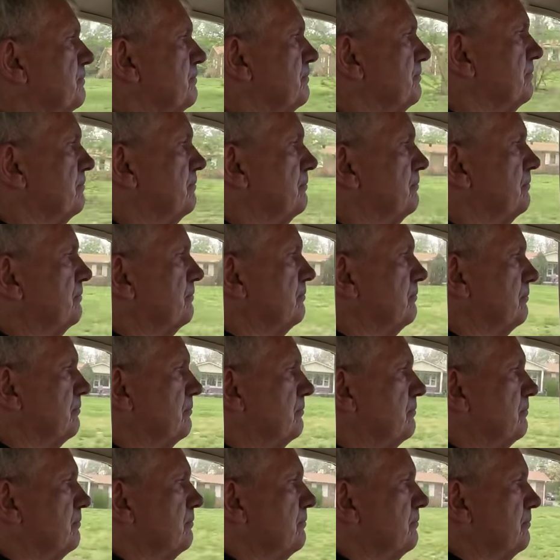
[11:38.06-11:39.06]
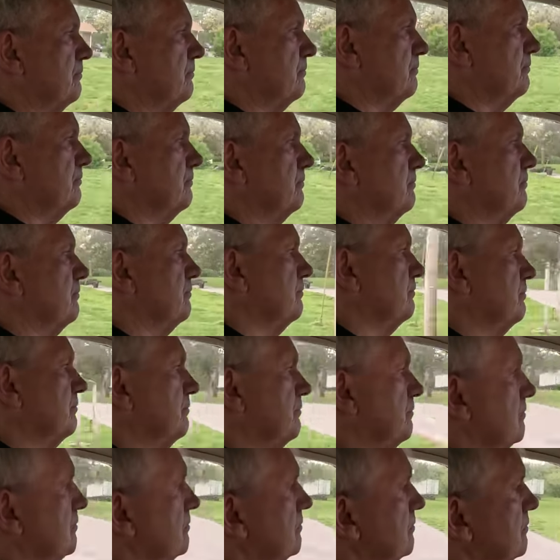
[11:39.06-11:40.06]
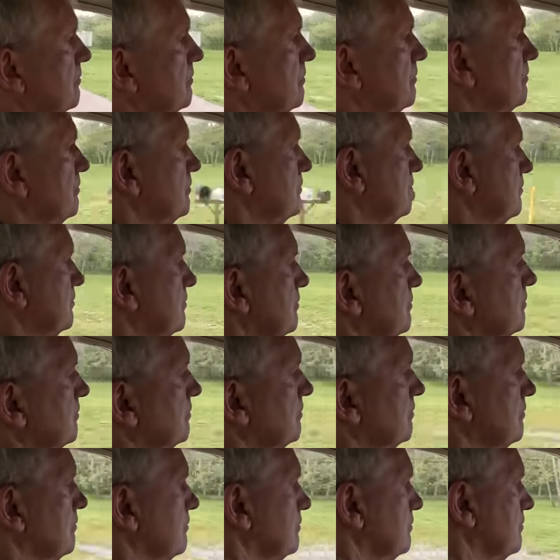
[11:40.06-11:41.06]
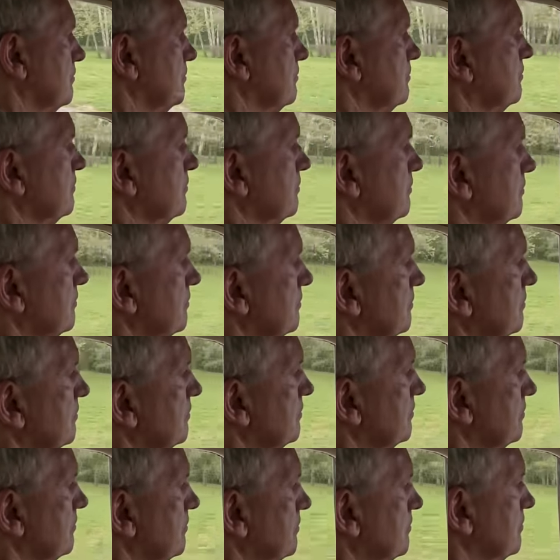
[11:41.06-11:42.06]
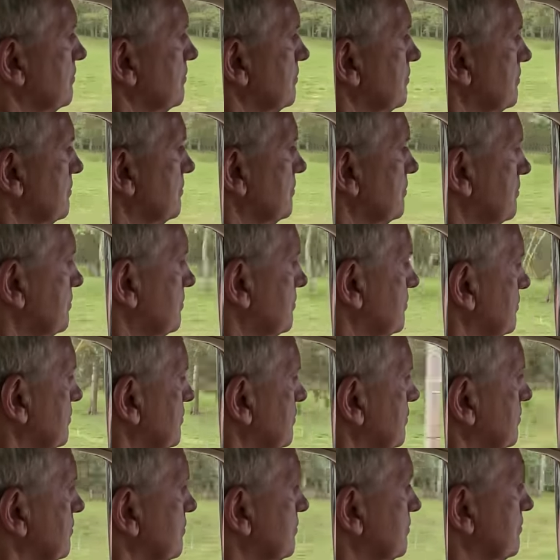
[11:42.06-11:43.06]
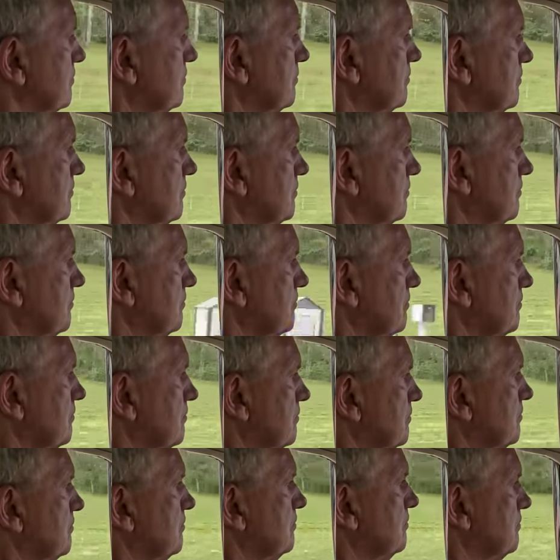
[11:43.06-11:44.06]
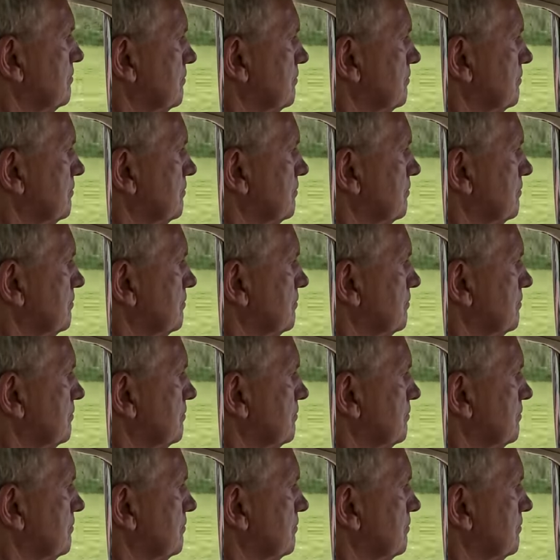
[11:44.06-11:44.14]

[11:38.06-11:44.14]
(no one is talking)